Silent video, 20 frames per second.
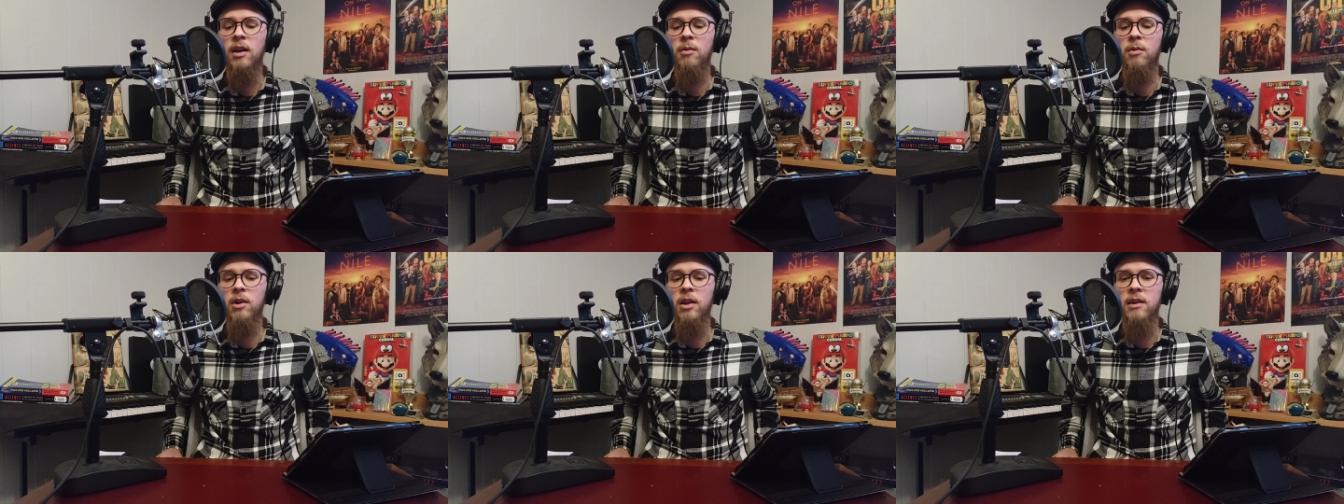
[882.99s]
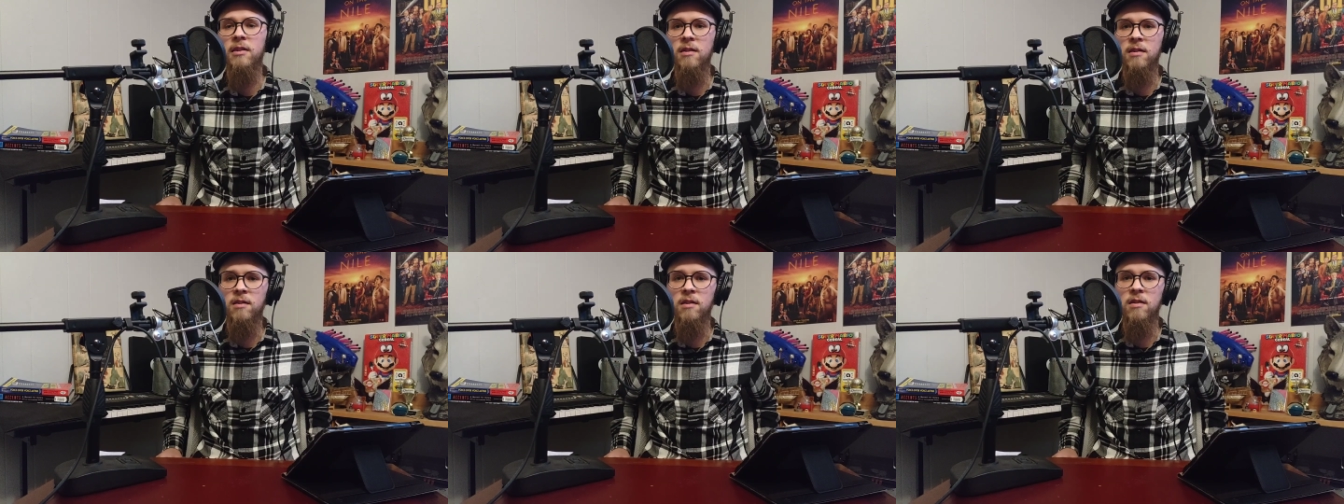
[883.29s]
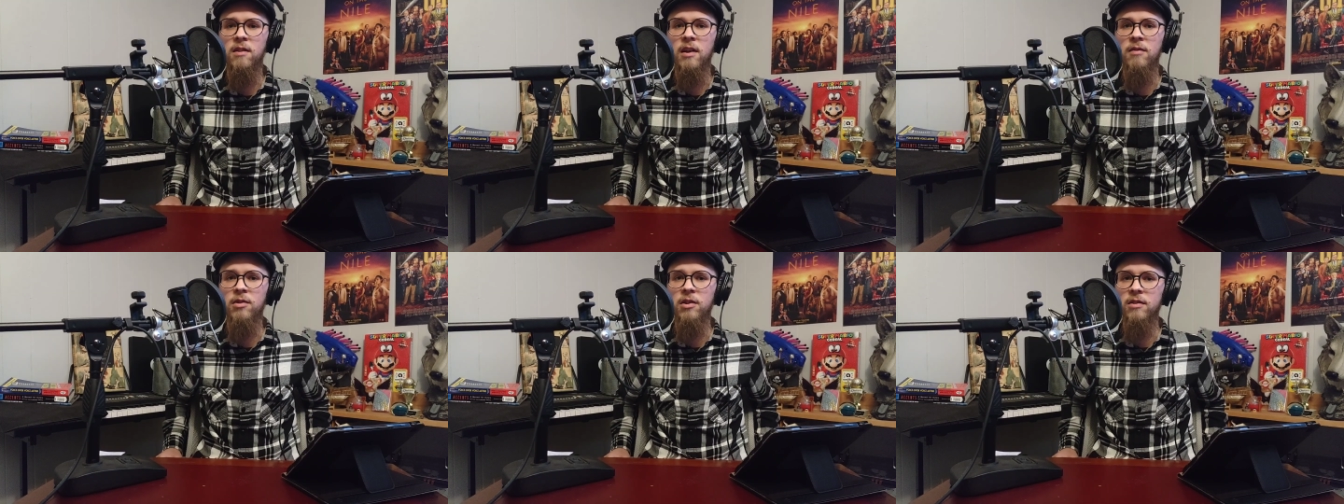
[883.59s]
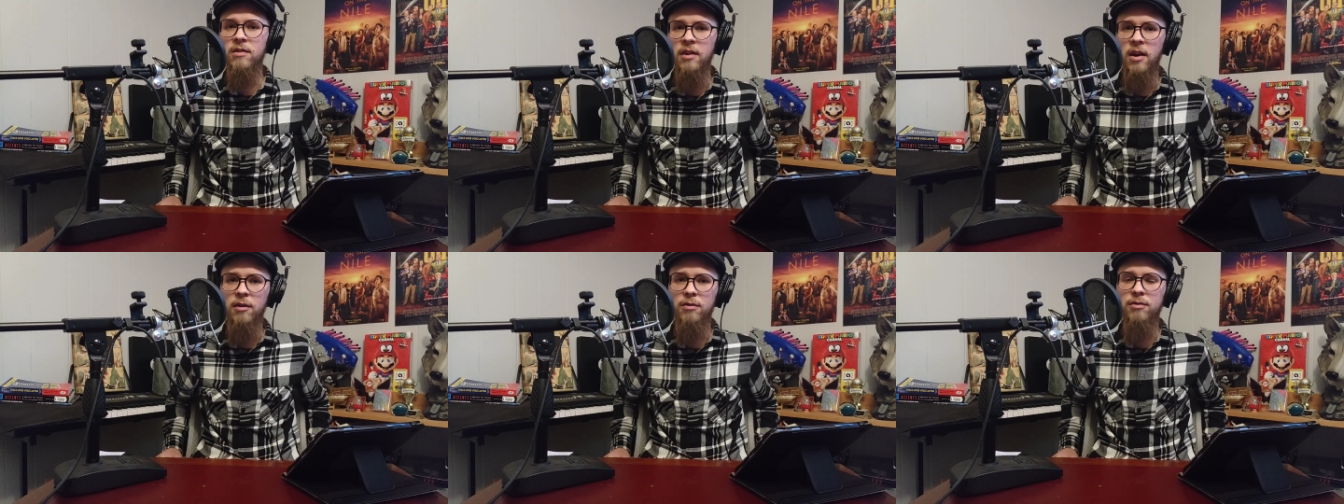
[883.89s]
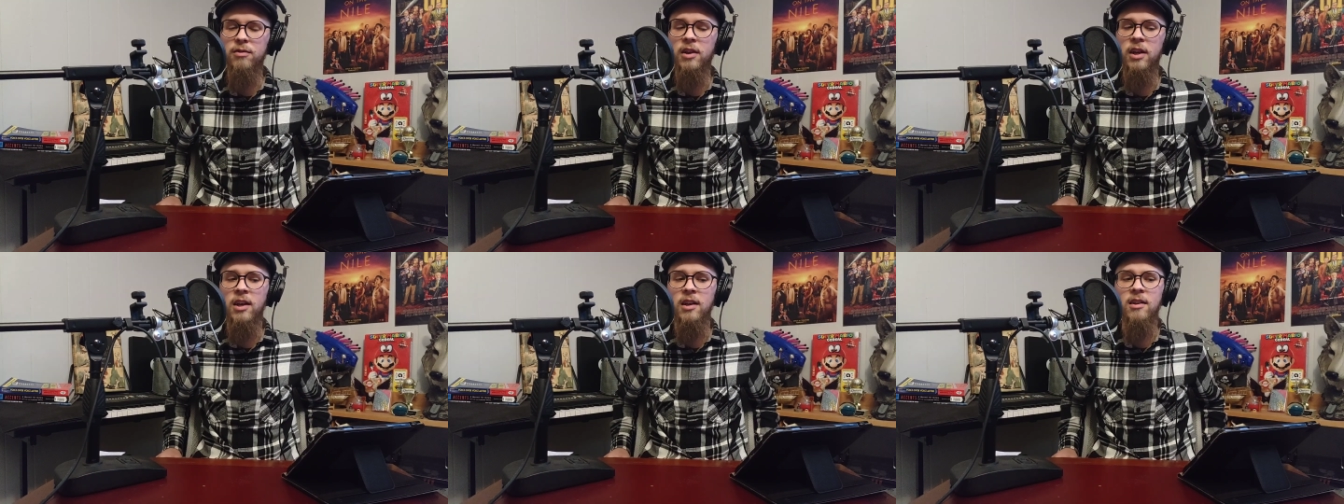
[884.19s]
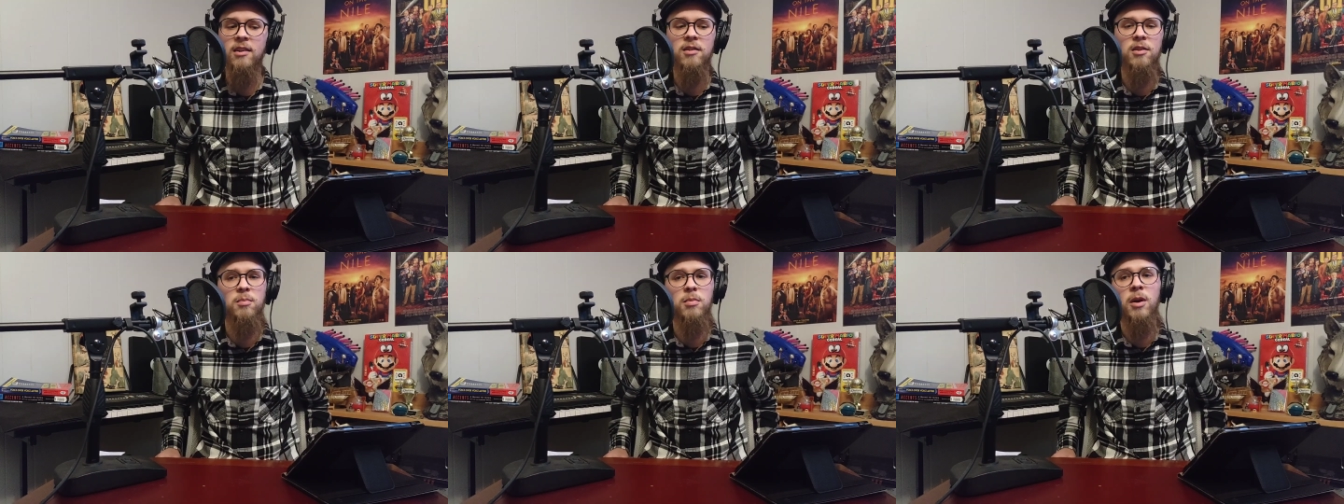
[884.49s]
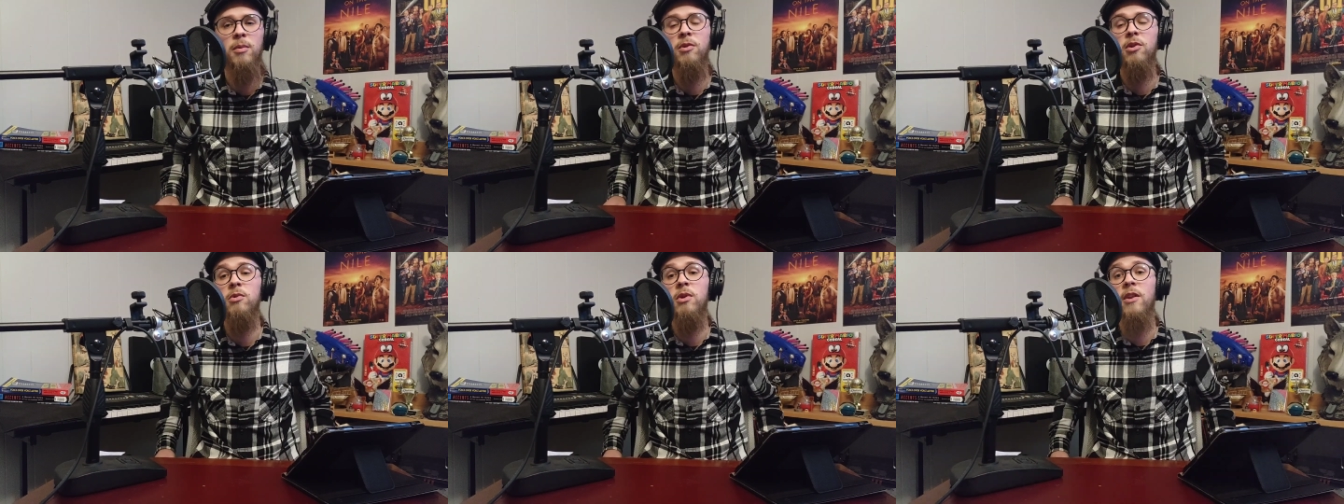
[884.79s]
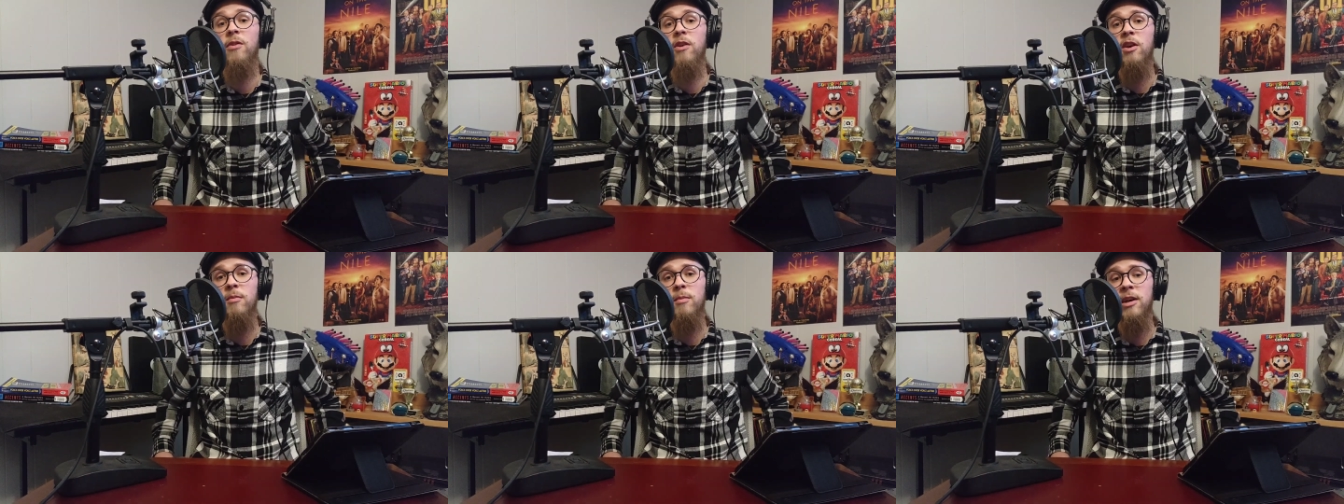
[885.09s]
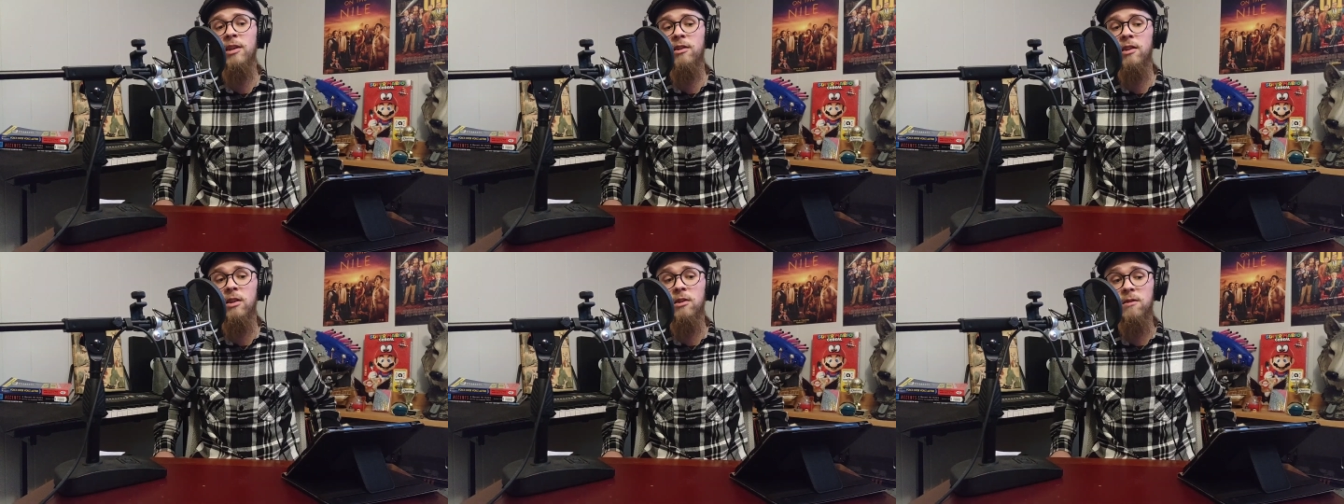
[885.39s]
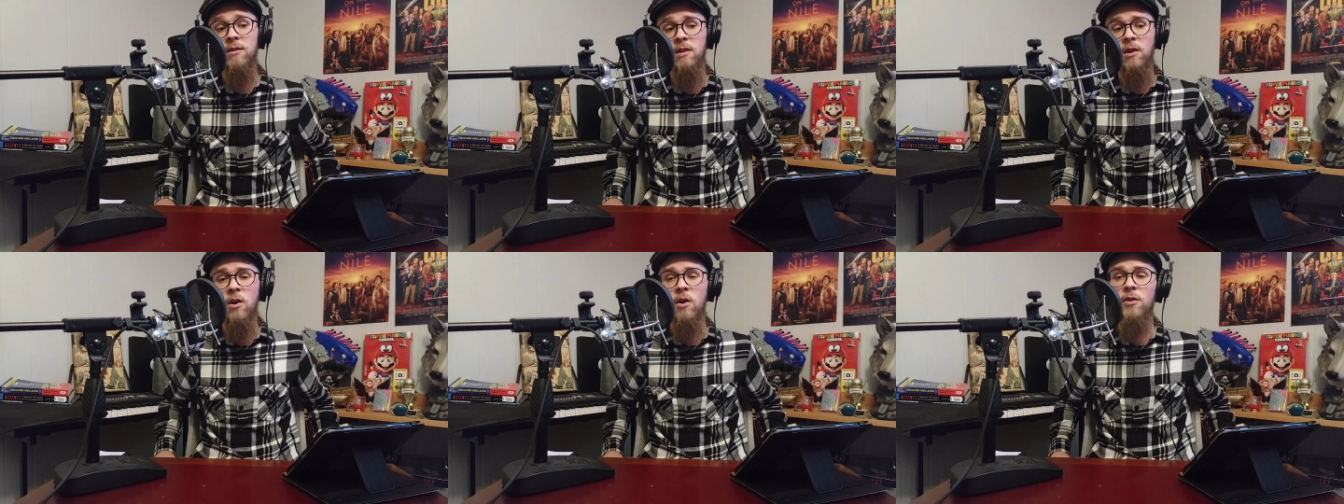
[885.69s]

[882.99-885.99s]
I realize this is heavy stuff and you probably don't want to think about this